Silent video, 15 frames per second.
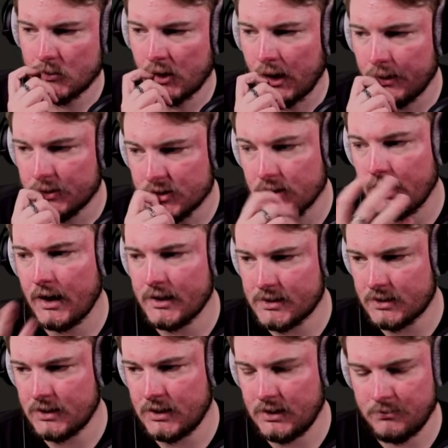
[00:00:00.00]
Okay, so that
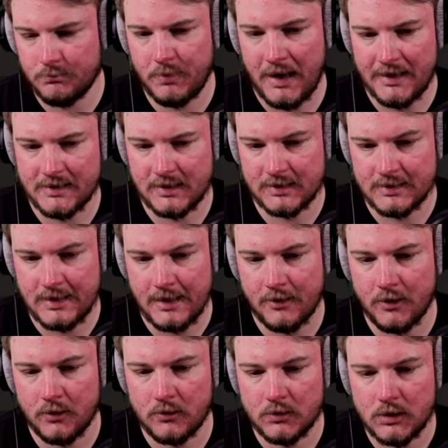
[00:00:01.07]
is the basic
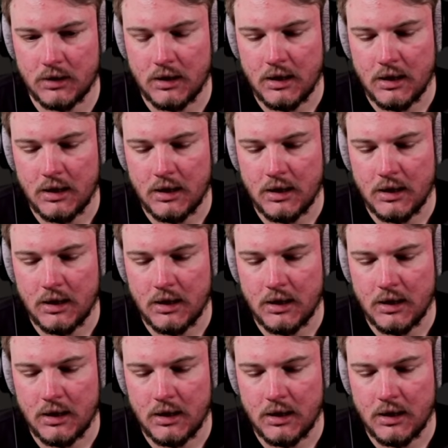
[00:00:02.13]
scenario.